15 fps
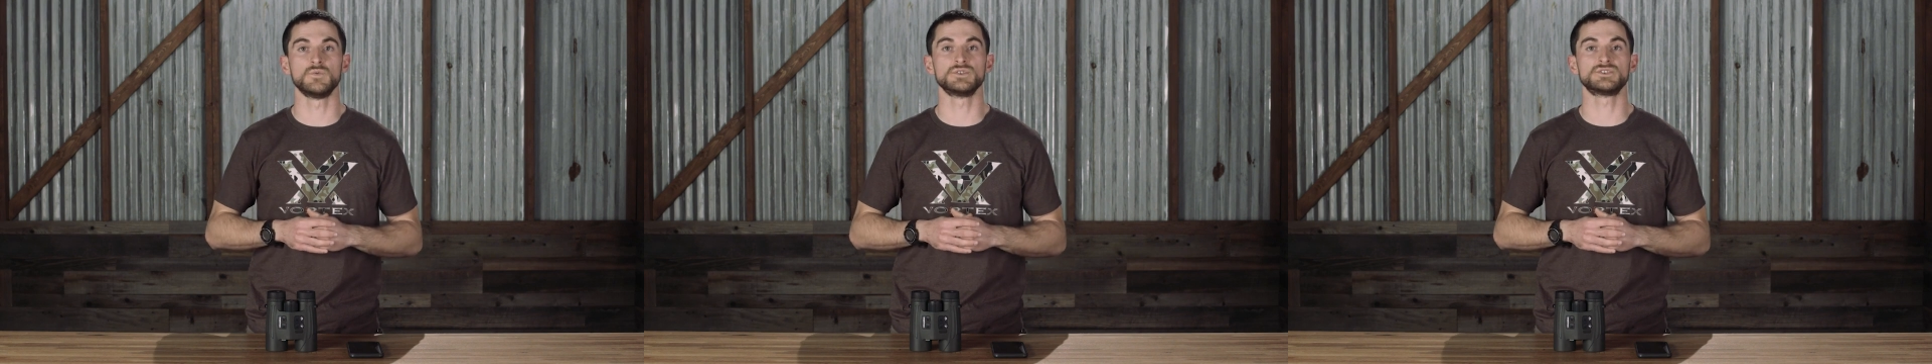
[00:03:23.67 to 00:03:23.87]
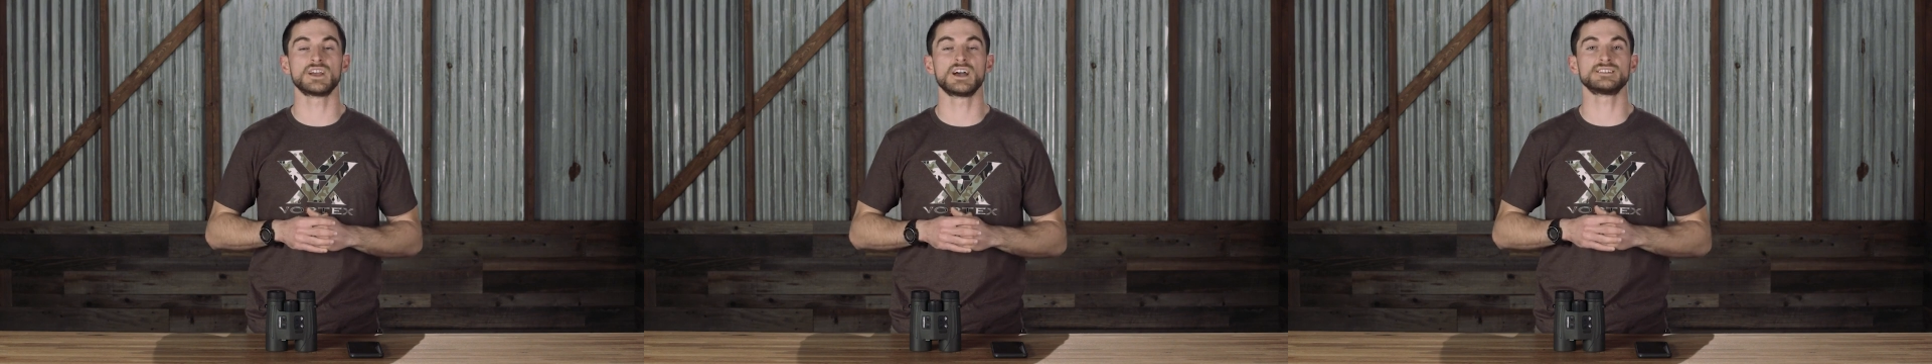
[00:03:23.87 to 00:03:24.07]

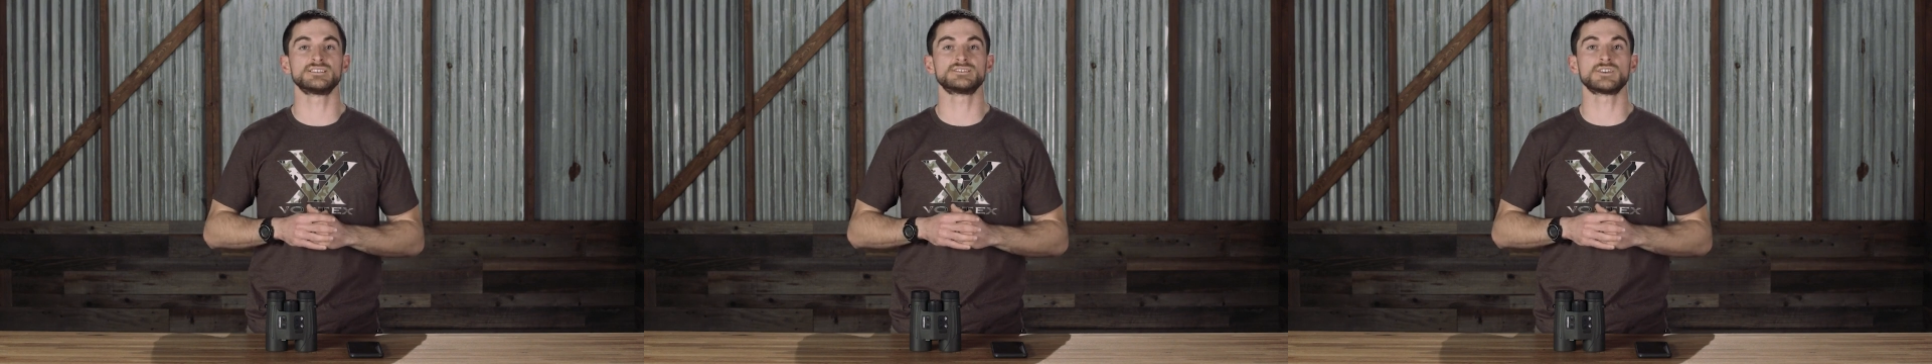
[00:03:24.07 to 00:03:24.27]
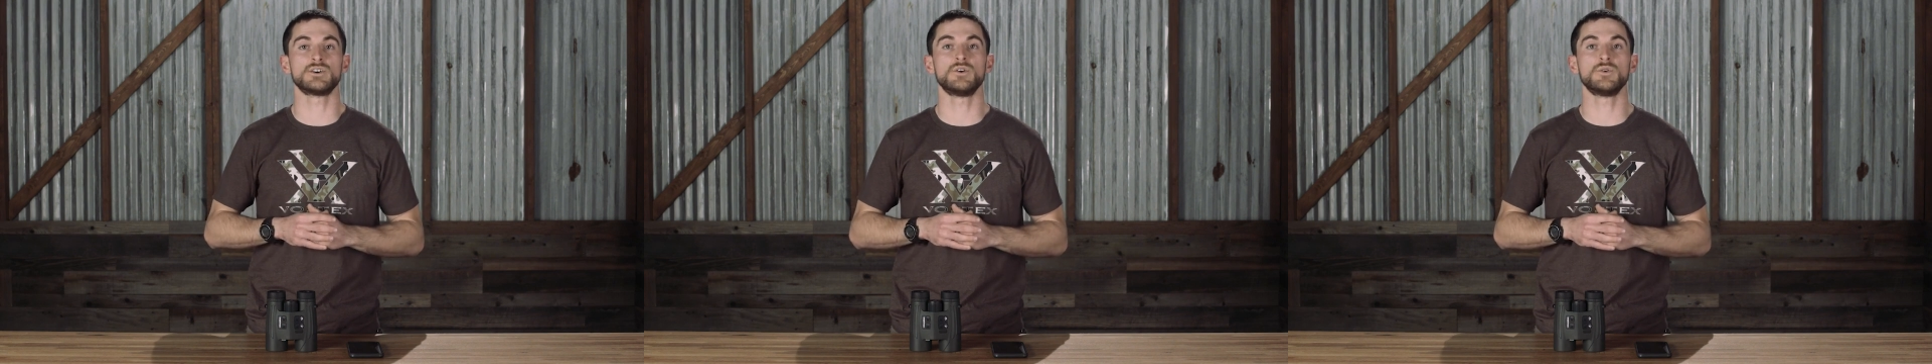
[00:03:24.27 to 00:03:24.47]
which has
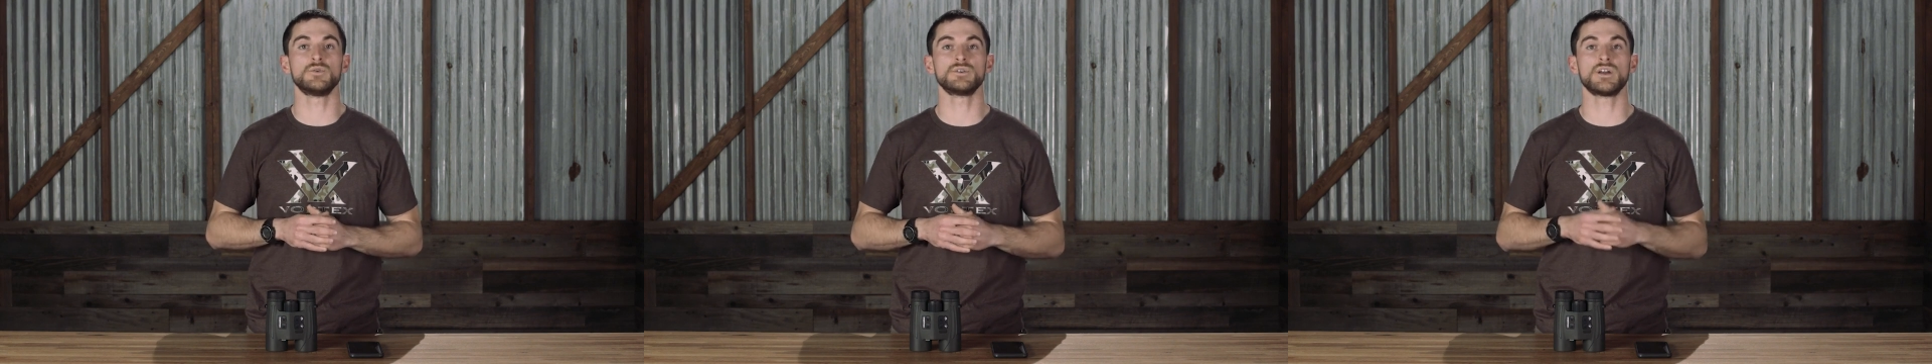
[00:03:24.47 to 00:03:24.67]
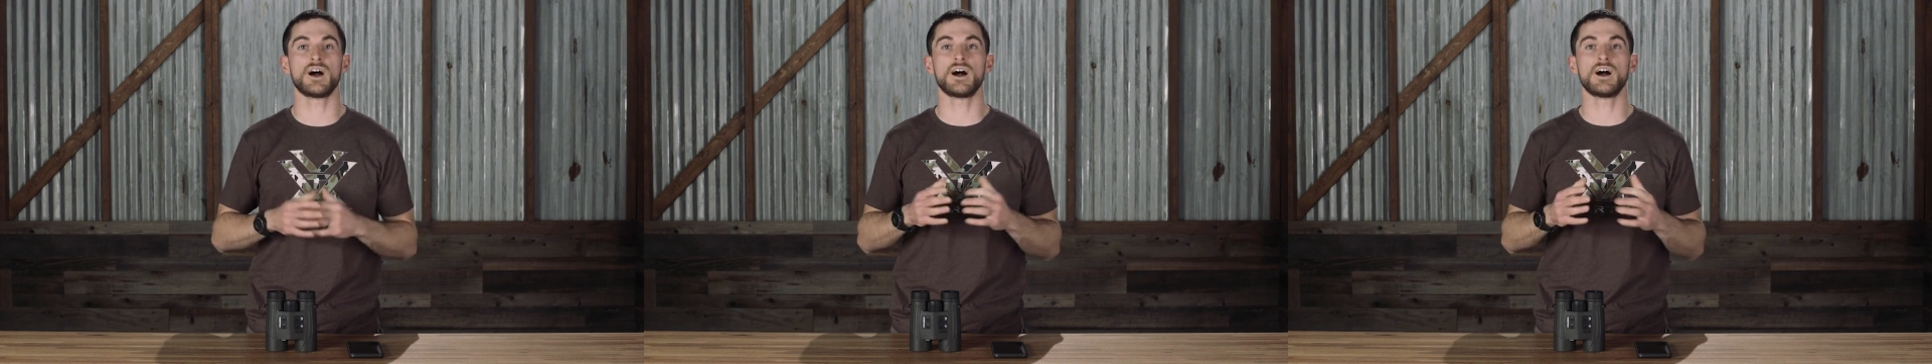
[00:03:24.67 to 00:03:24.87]
its
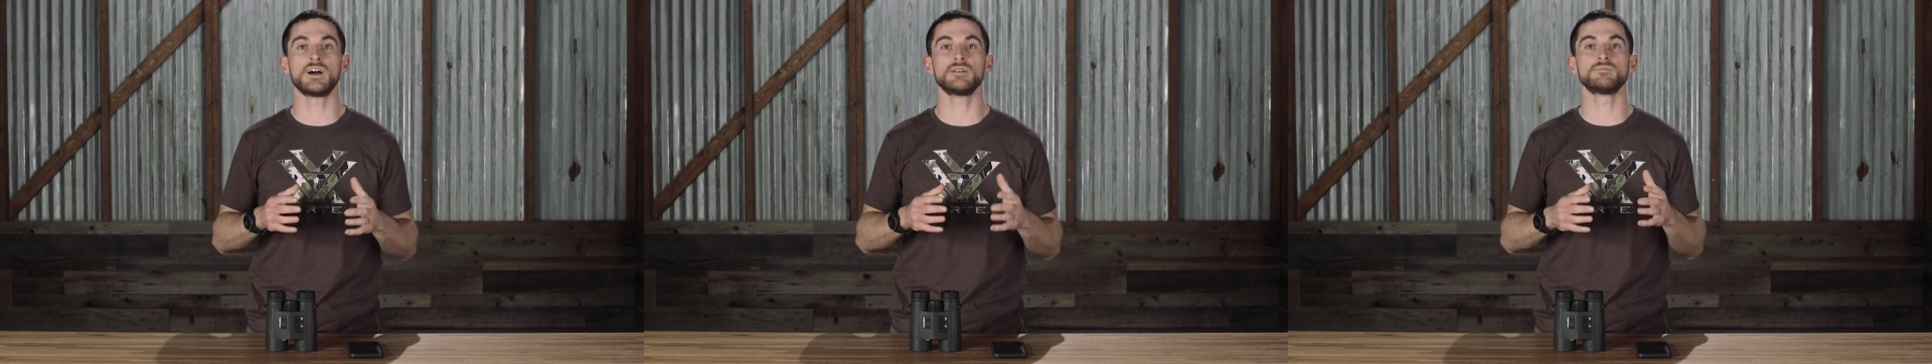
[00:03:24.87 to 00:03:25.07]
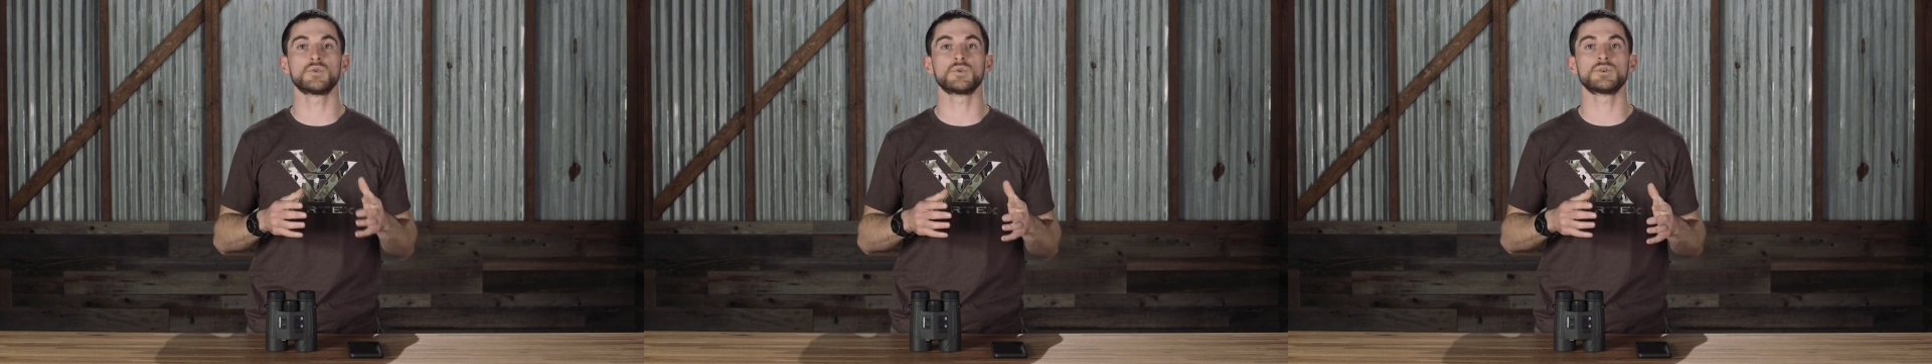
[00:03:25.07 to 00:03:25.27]
own
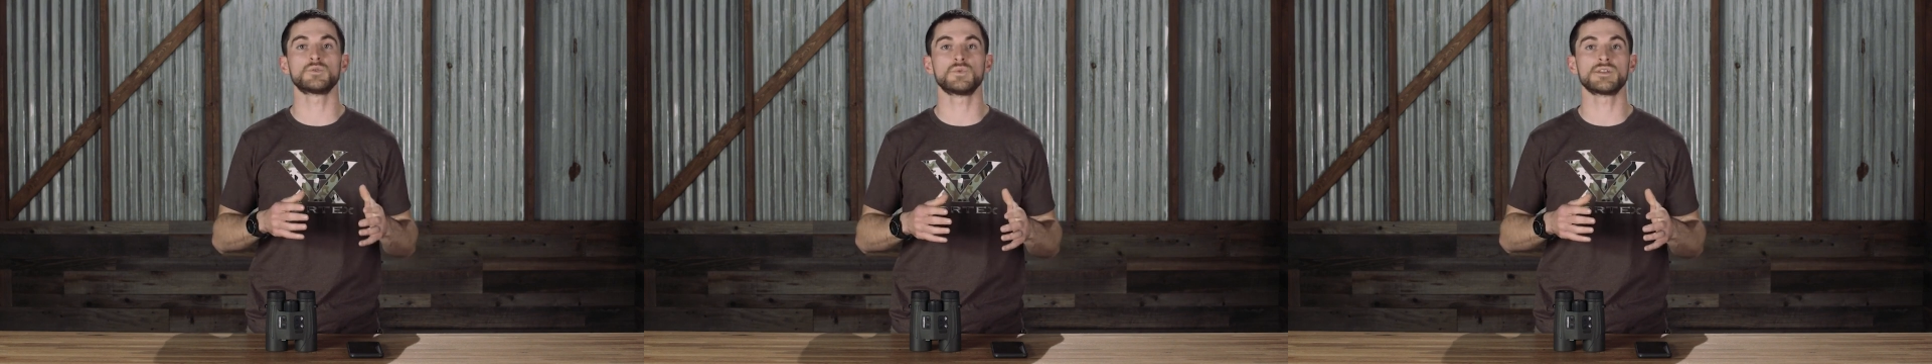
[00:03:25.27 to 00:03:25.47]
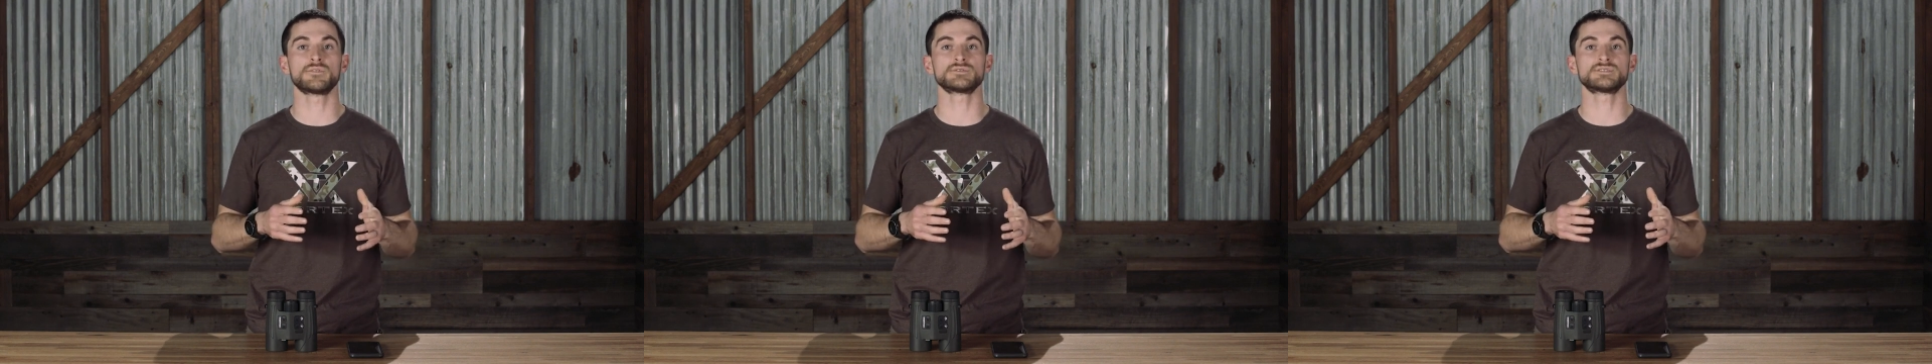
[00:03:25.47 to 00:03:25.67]
onboard
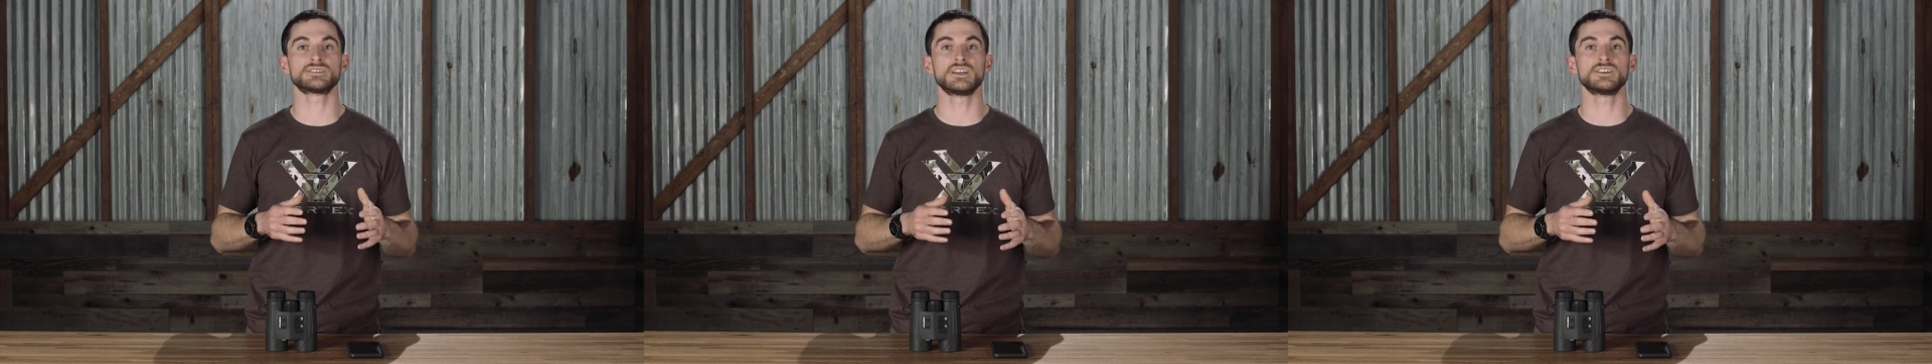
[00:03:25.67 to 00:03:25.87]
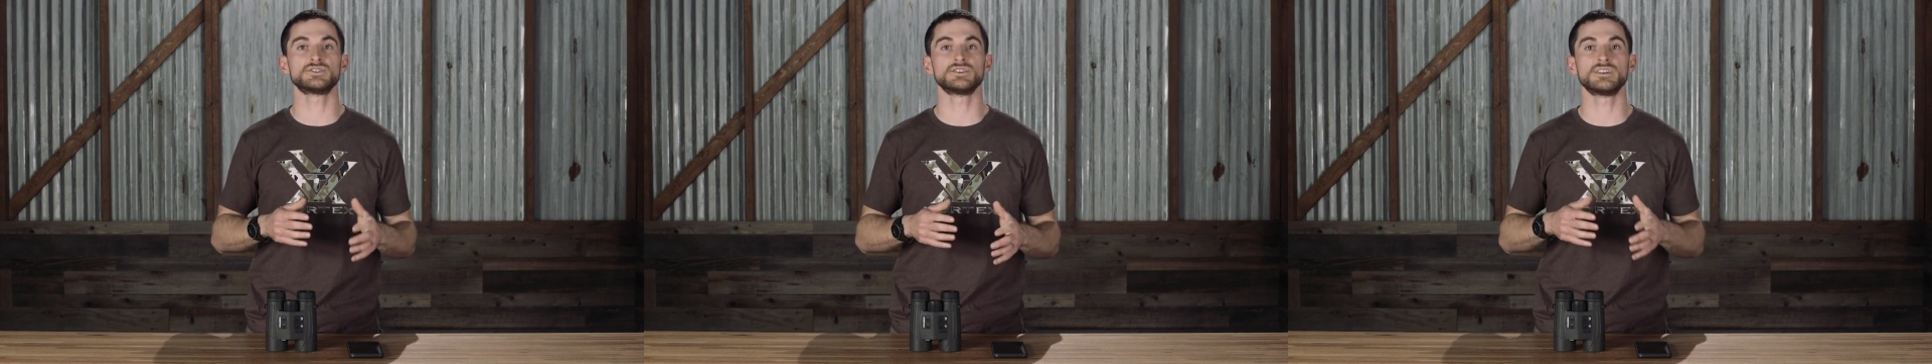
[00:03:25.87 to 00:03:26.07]
weather
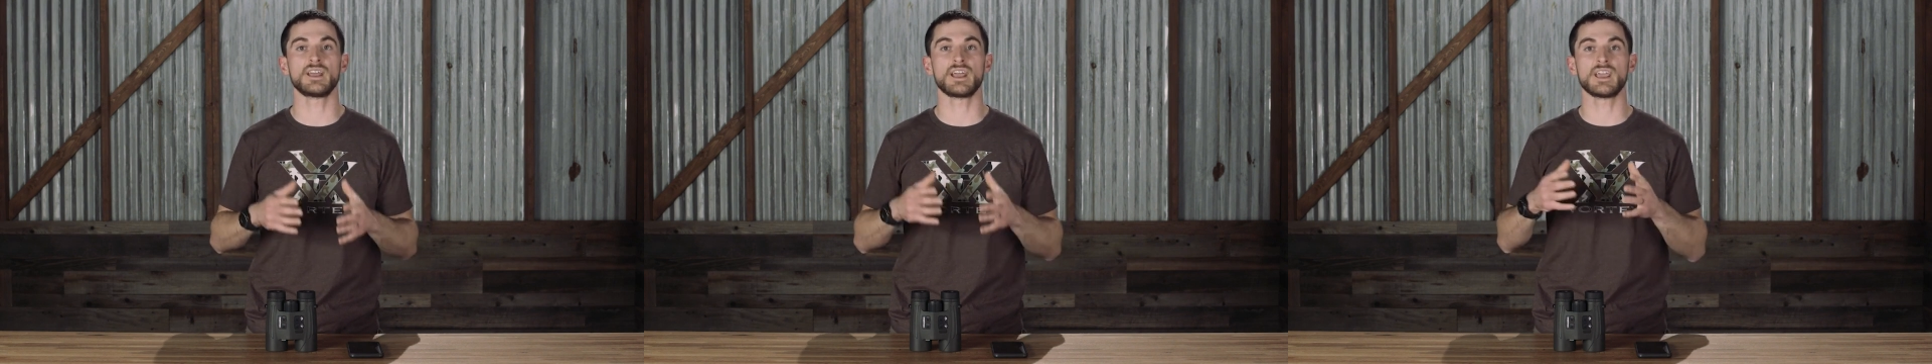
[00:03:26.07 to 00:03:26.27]
station